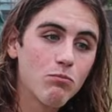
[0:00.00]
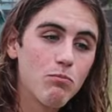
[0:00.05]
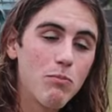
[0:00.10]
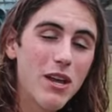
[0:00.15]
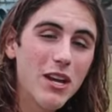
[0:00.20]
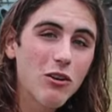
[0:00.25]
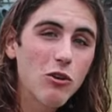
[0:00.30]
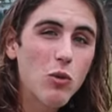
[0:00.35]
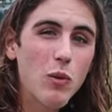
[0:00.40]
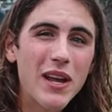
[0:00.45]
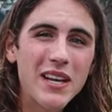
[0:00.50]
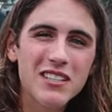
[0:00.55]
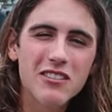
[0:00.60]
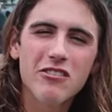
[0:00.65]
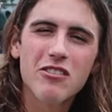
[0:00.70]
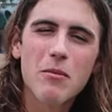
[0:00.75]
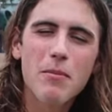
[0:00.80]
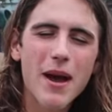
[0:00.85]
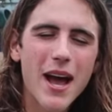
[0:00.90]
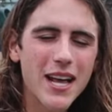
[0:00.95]
bigger wings
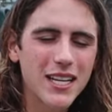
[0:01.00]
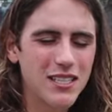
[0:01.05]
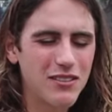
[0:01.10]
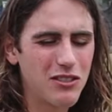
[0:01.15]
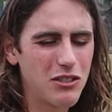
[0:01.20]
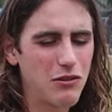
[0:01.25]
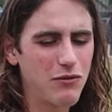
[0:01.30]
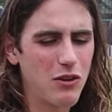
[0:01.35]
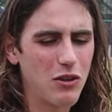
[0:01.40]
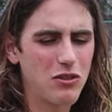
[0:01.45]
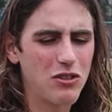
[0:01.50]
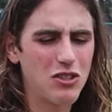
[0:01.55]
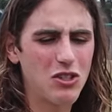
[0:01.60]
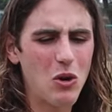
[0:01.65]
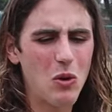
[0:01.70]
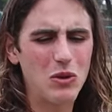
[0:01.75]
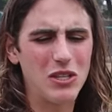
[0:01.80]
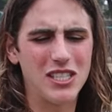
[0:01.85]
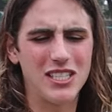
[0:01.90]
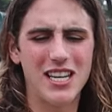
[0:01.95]
in the past have just felt
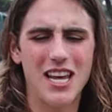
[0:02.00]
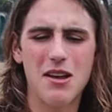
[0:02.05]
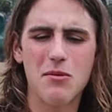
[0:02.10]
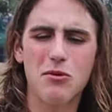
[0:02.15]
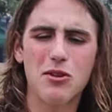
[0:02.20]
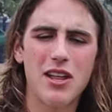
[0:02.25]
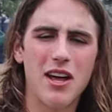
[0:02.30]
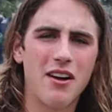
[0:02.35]
so stable